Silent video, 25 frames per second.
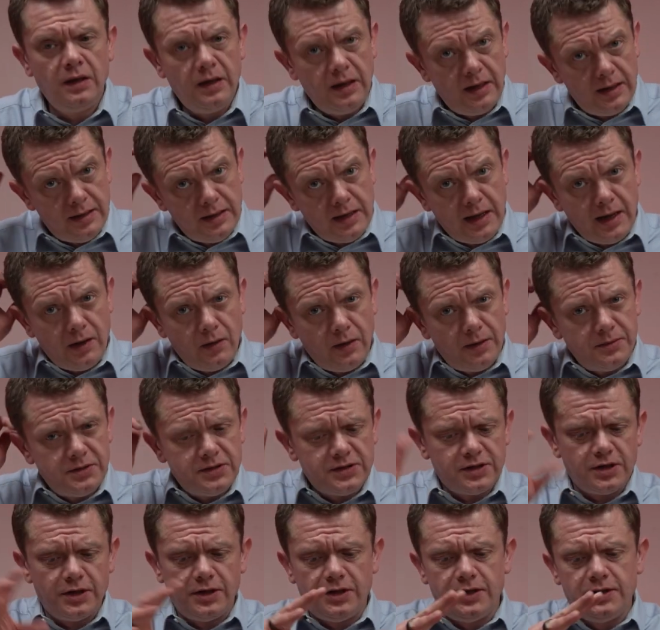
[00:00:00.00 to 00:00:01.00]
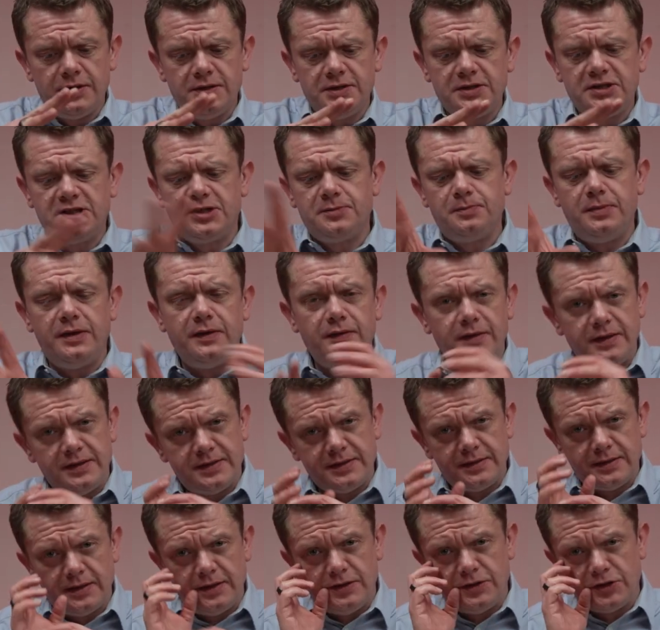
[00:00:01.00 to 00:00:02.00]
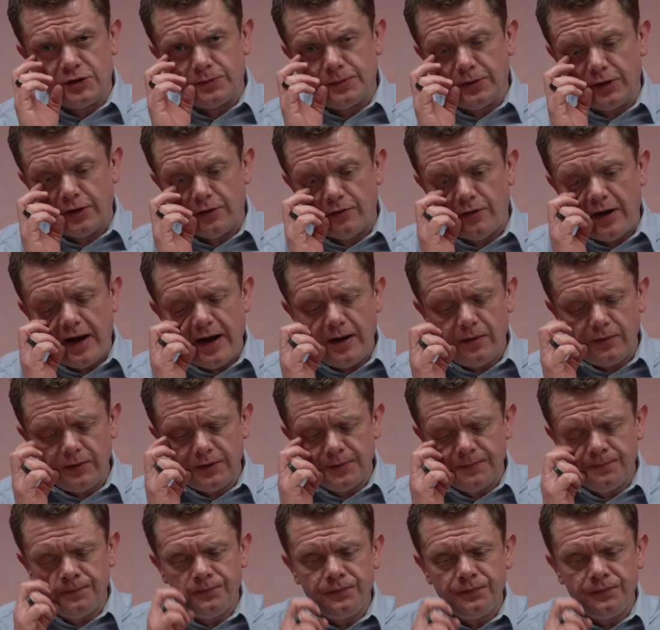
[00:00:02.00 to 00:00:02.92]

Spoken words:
And now I'm just going to spin this instrument around